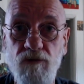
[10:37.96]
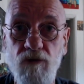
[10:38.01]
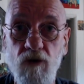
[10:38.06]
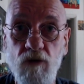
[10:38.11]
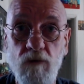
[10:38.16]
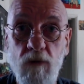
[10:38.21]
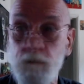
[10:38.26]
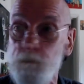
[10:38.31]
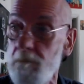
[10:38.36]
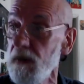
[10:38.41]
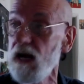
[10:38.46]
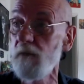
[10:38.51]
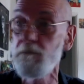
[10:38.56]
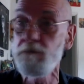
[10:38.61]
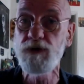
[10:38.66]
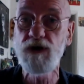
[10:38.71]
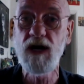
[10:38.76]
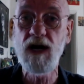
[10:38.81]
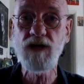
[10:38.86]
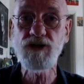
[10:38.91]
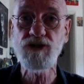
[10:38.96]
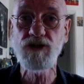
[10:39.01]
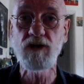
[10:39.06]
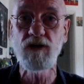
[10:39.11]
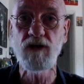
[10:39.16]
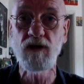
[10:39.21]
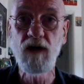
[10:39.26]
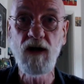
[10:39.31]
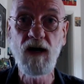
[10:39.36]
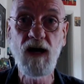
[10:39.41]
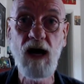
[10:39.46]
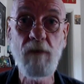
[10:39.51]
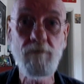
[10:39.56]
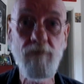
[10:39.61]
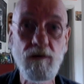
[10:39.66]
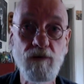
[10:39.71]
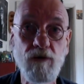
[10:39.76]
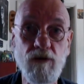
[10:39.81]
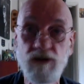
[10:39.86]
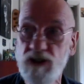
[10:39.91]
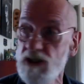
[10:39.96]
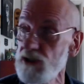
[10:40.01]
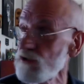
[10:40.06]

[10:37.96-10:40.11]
for them, a bigger production. And people